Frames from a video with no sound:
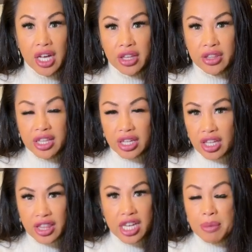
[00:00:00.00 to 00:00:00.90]
The
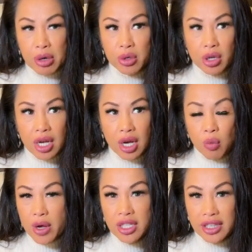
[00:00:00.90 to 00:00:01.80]
thing about
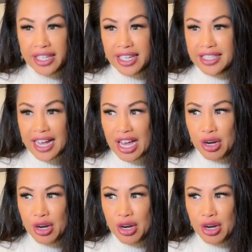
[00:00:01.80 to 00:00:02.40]
OneClick is I